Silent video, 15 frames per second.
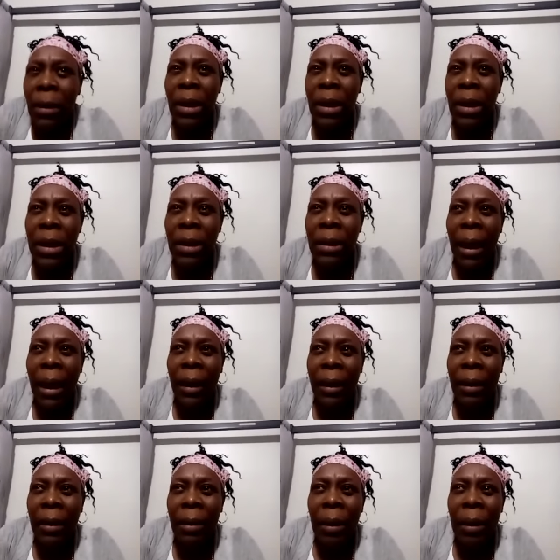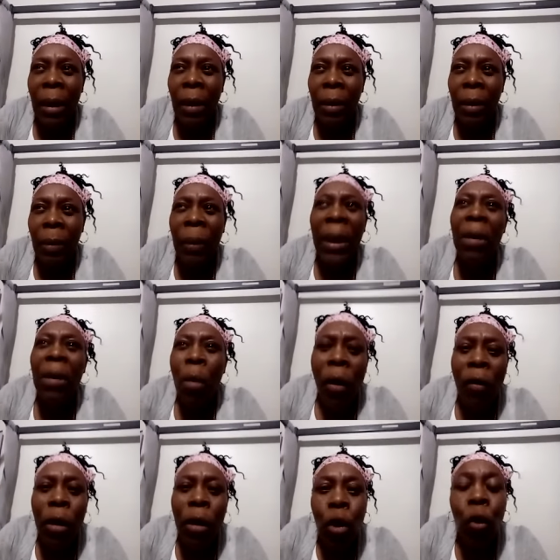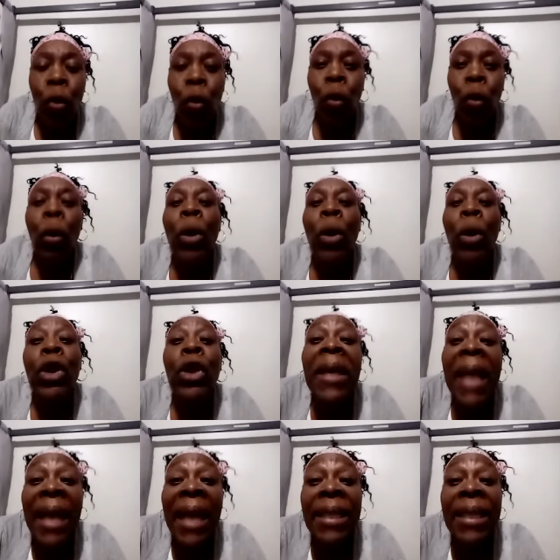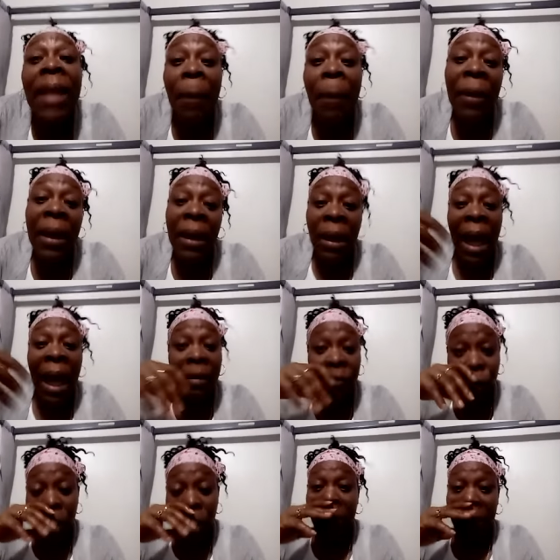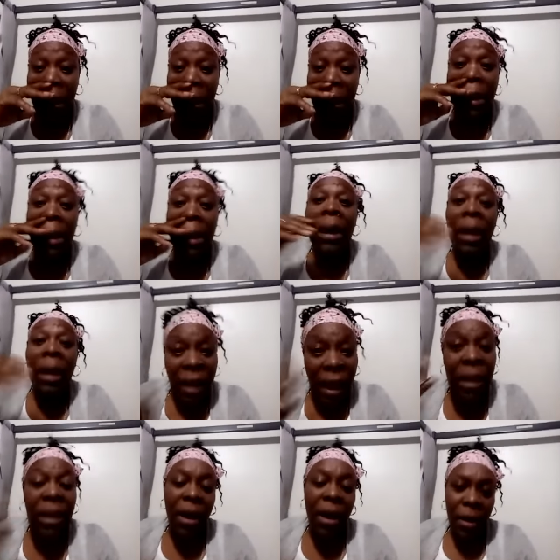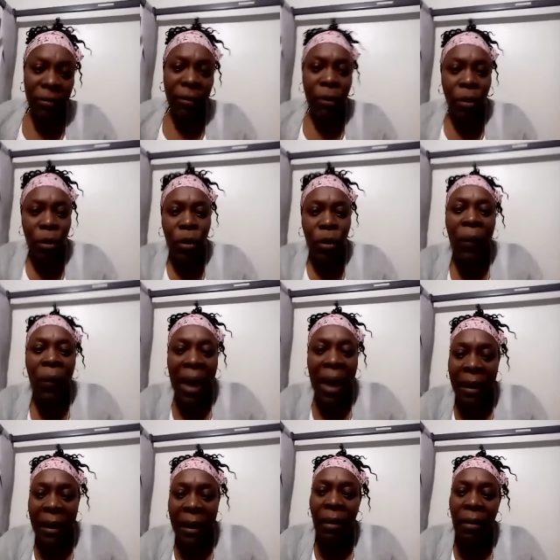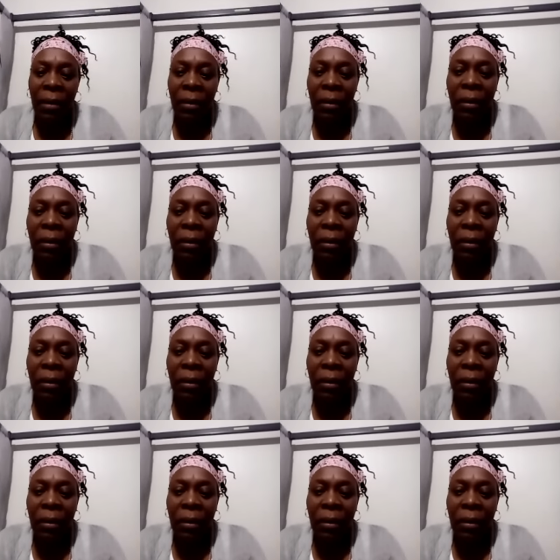just like be more in tune with what your next step in life should be. That's kind of also what I got.